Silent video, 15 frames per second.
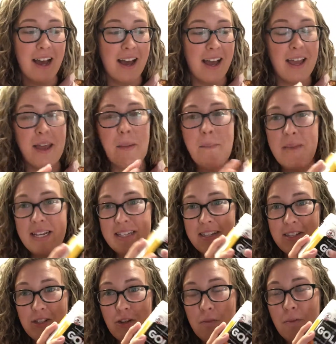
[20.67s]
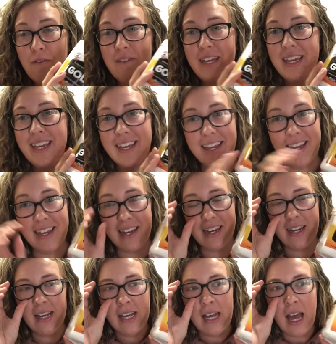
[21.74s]
I mix a scoop of it
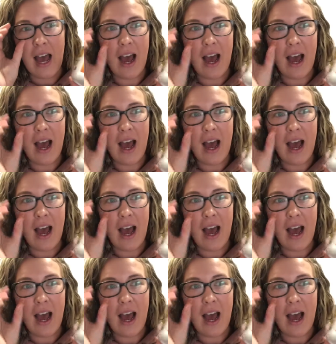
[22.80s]
in